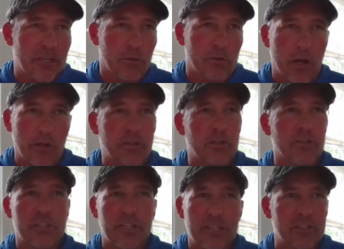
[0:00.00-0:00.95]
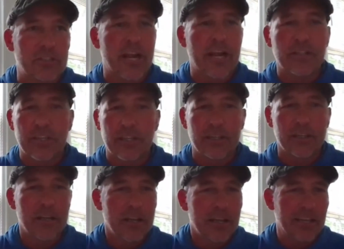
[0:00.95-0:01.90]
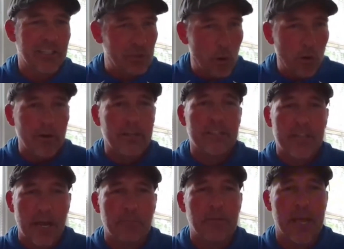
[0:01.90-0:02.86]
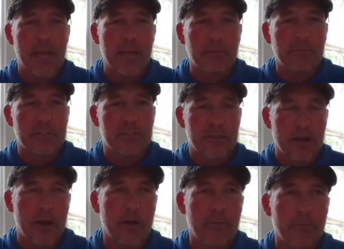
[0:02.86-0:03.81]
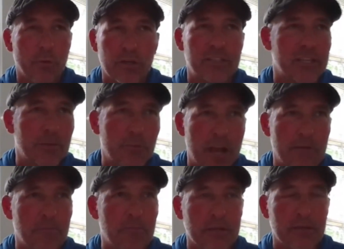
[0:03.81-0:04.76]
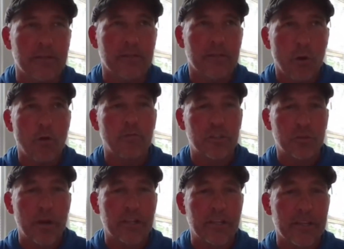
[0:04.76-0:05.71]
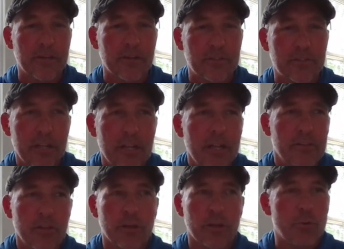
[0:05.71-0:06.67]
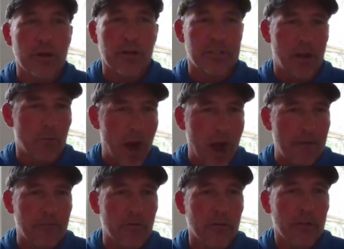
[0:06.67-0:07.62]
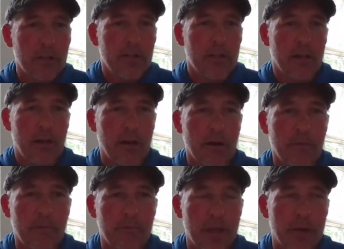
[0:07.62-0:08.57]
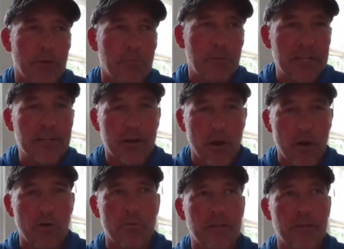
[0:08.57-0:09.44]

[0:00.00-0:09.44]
Culture, season changing, historic type games. One team we hadn't beaten over 20 years. The other one is our rival that we beat at home.